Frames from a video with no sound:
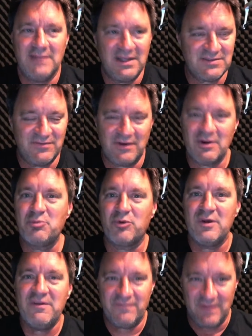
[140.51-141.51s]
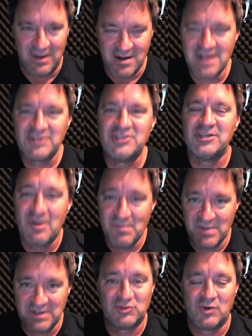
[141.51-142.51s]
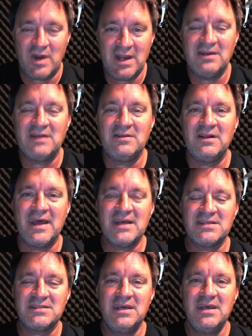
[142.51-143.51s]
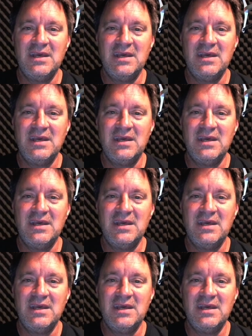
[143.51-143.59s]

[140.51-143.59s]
It's very brief in a nutshell, but training nonetheless,